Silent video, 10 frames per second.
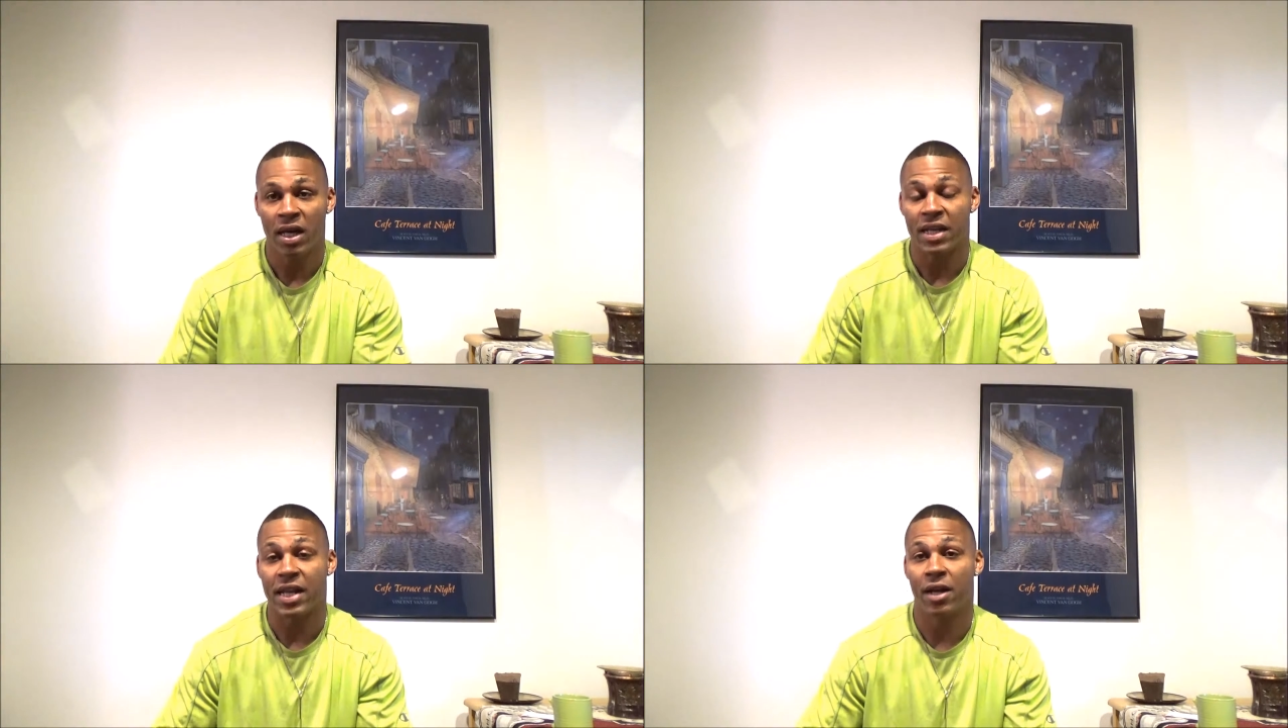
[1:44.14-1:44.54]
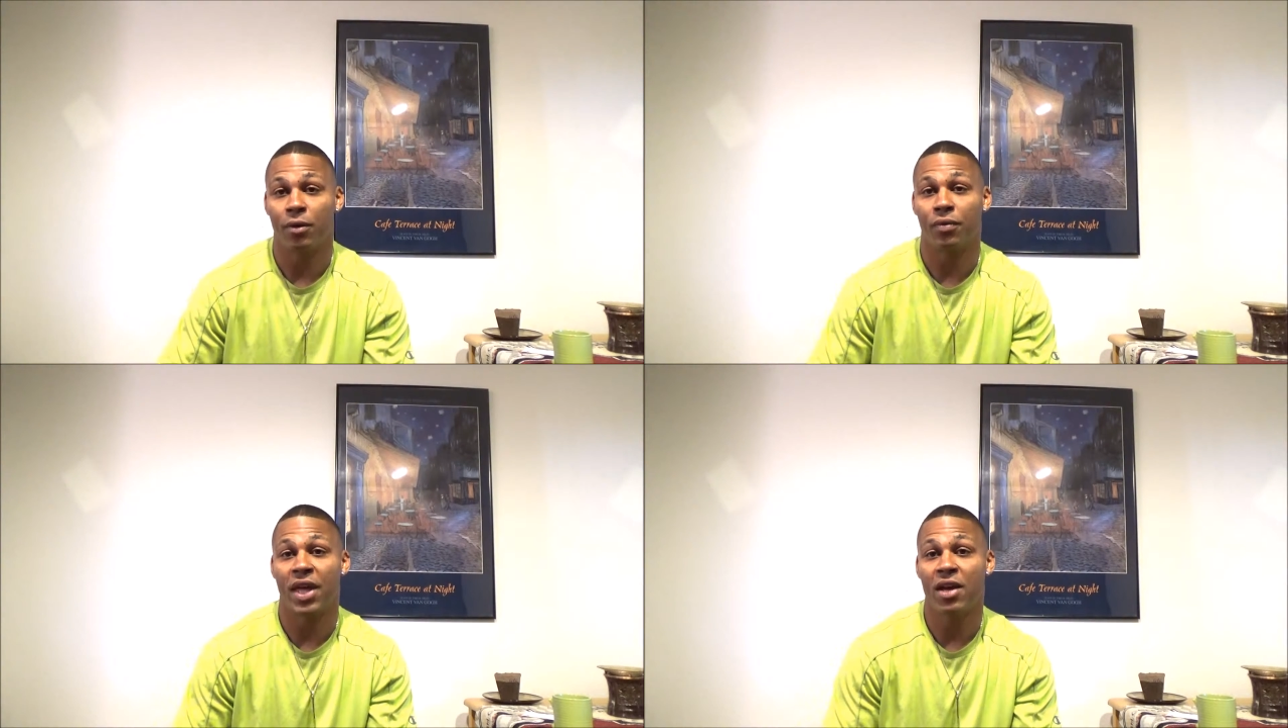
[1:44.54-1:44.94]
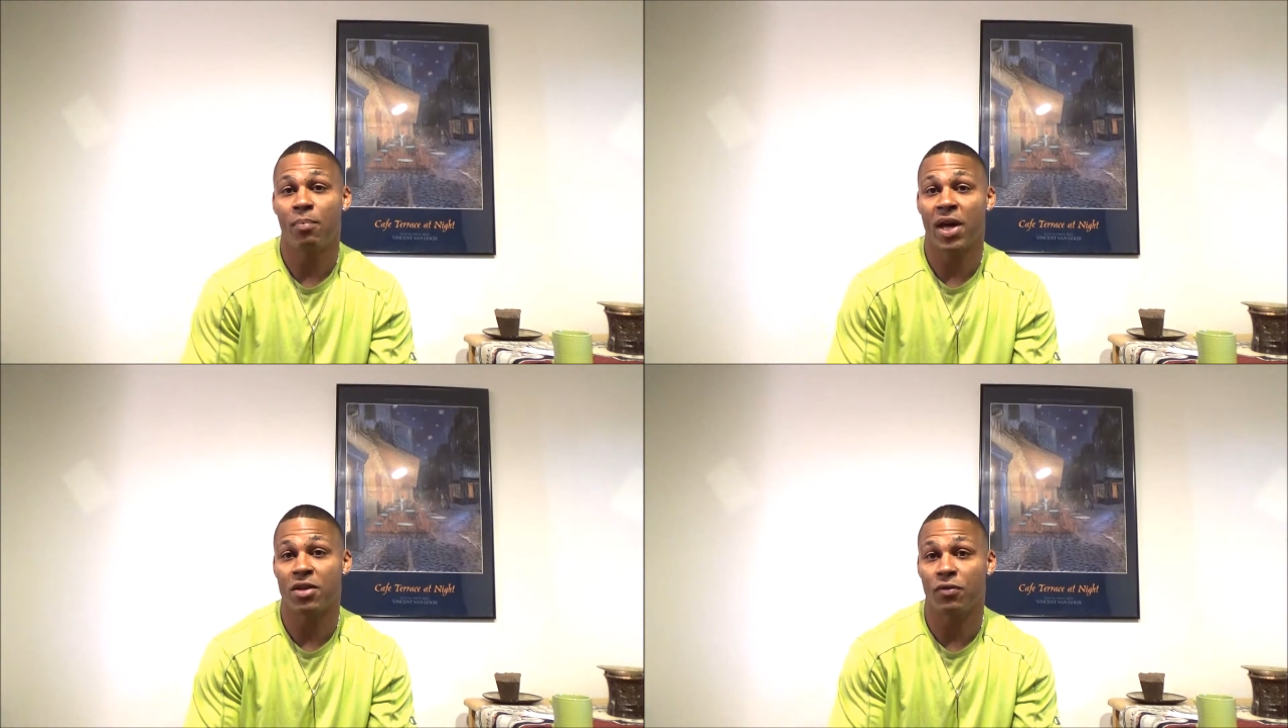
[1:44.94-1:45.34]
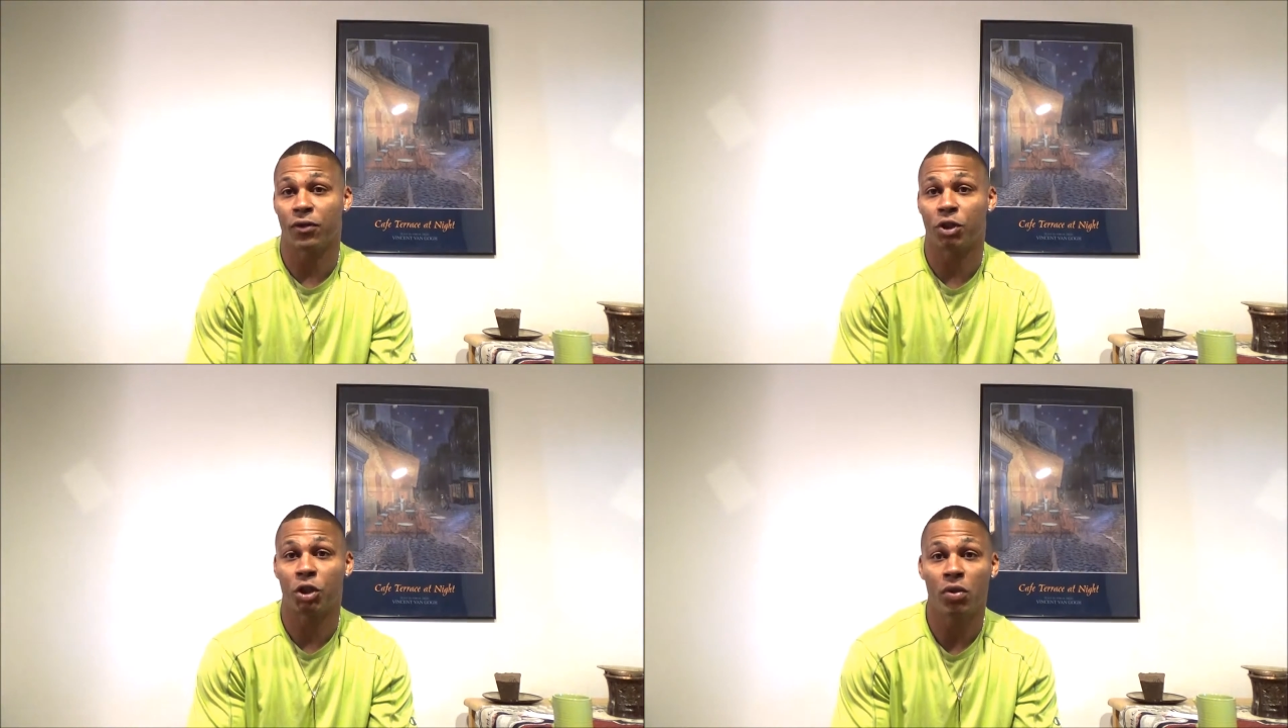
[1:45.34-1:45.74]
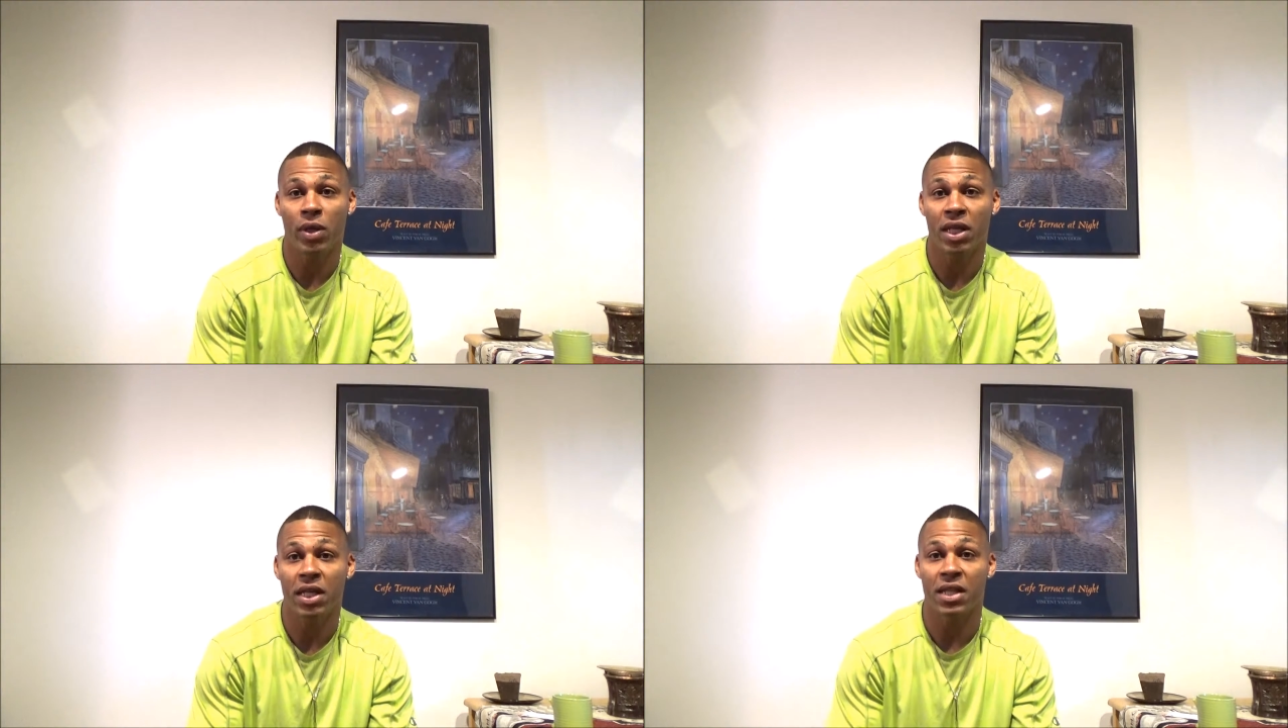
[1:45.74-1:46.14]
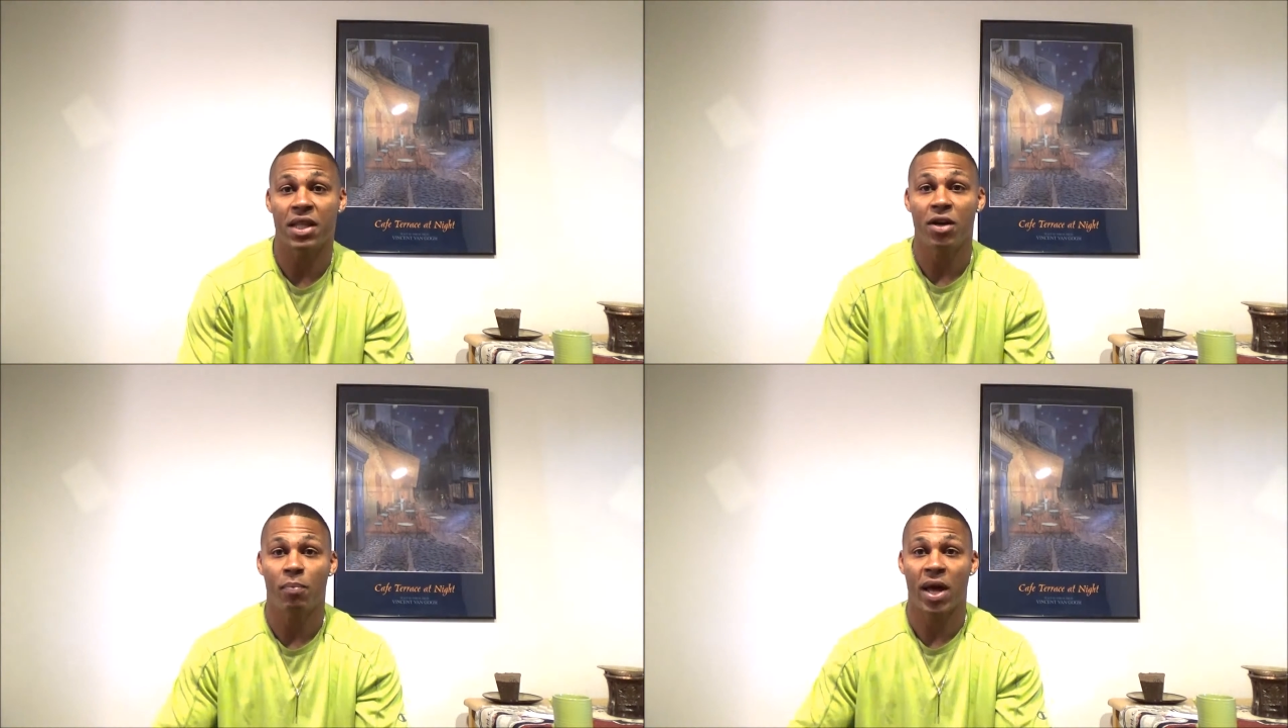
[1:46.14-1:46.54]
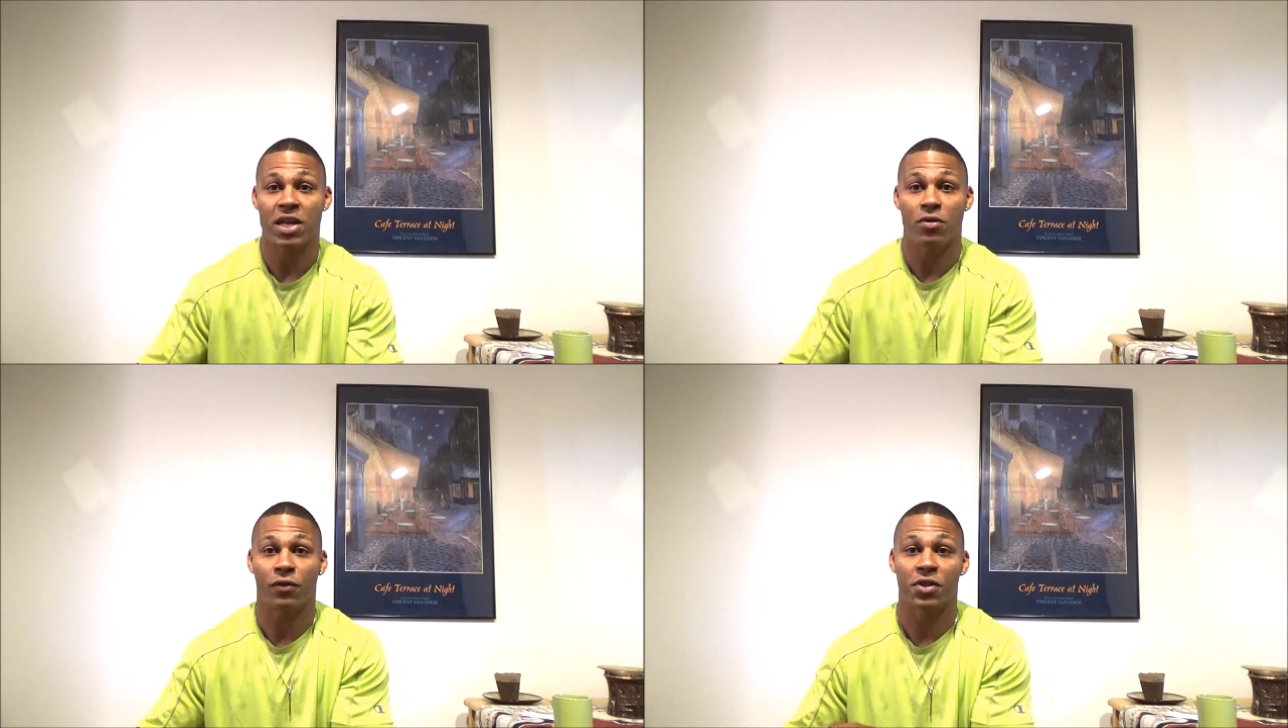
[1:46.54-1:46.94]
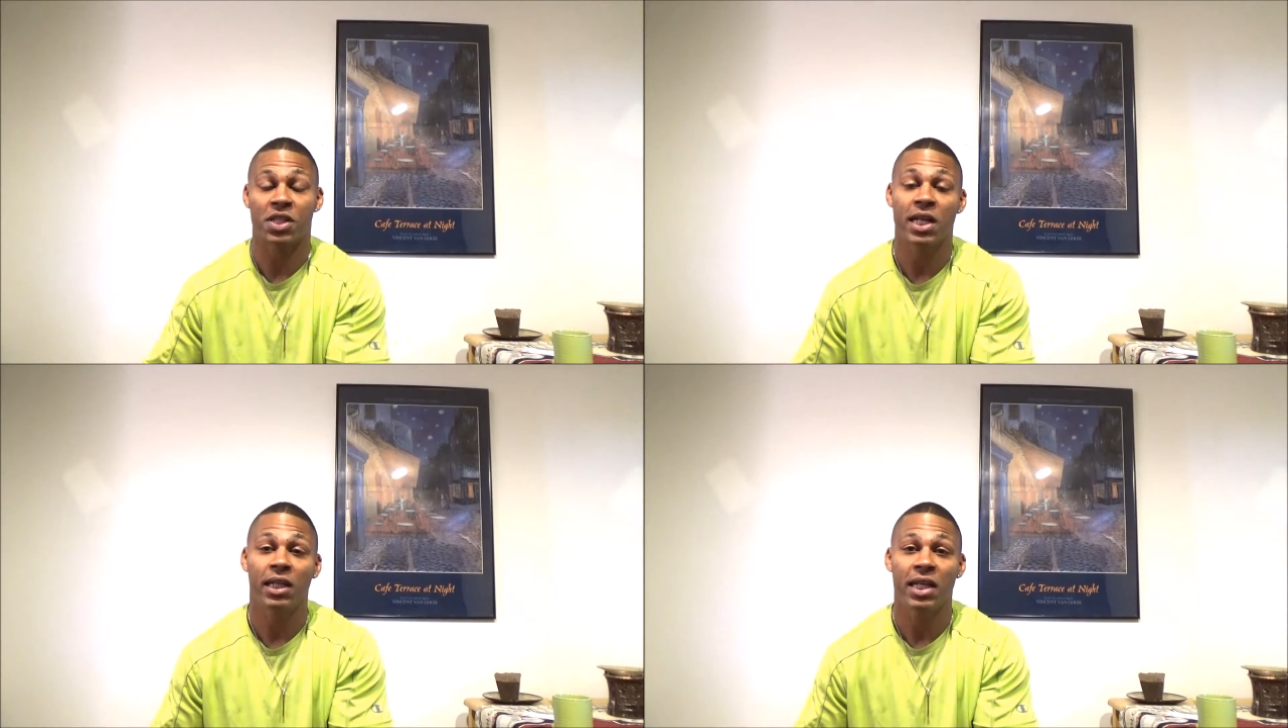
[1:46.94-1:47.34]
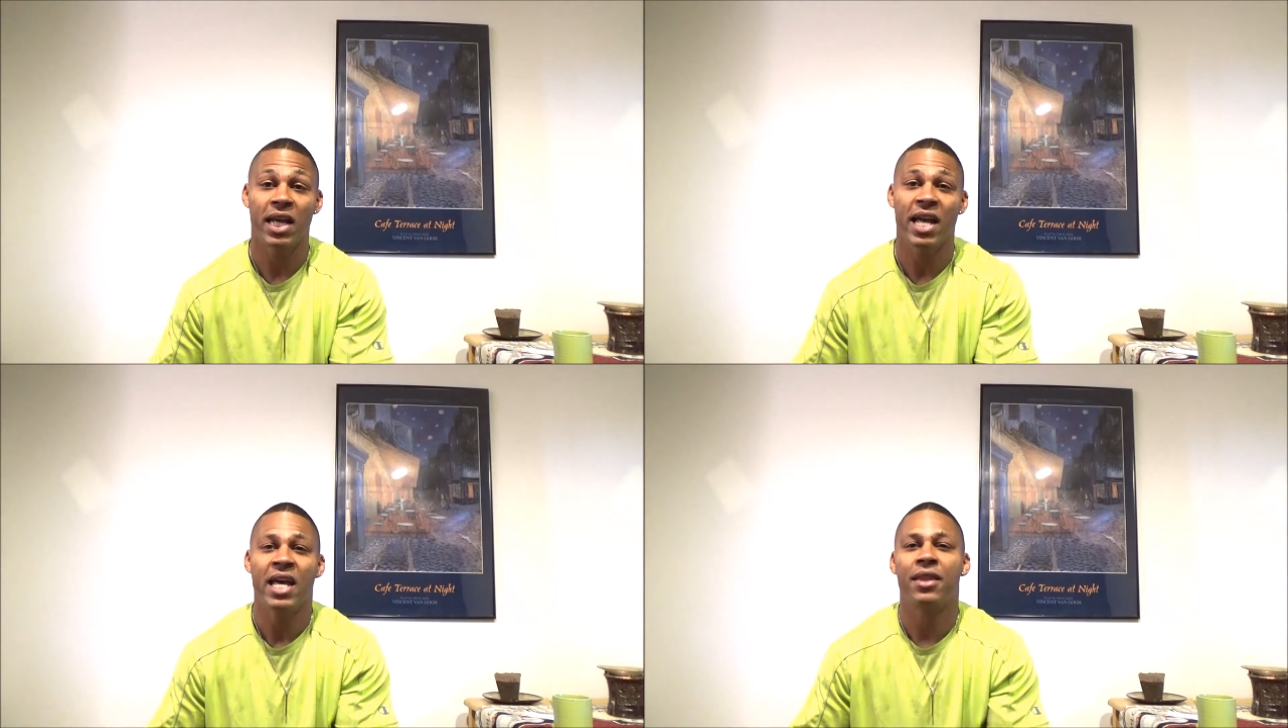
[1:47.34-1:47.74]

Now, they'll pay you for showing it, they'll pay you for selling it,